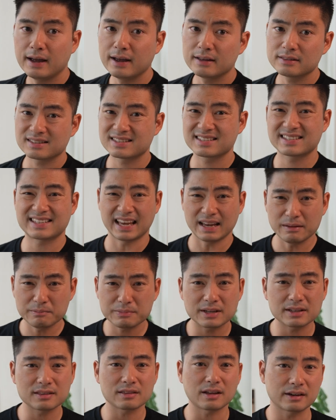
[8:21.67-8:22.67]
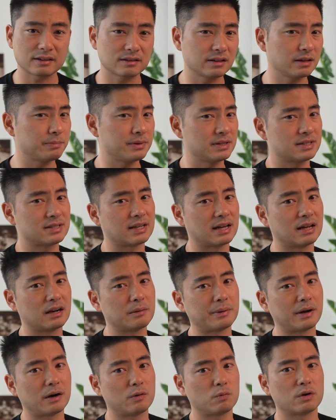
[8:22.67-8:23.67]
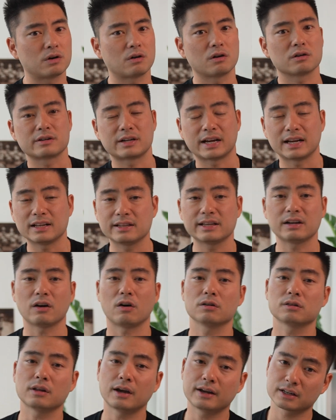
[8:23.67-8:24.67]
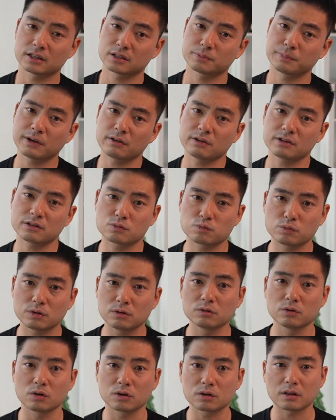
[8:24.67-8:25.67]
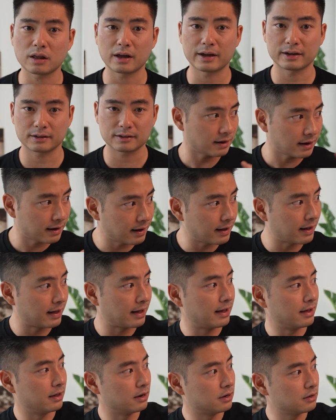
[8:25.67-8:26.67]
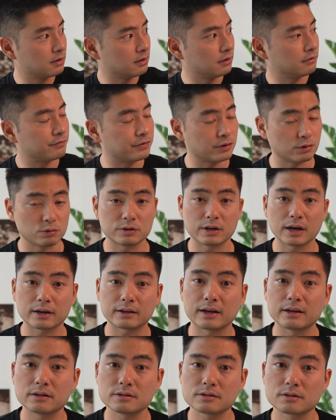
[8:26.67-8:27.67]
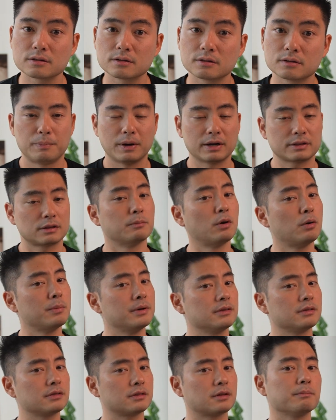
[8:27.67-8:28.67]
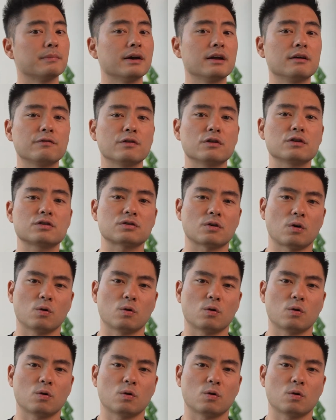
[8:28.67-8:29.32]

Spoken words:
and the same can likely be said about what our daily online experience will look like ahead a few decades. But at the moment, the metaverse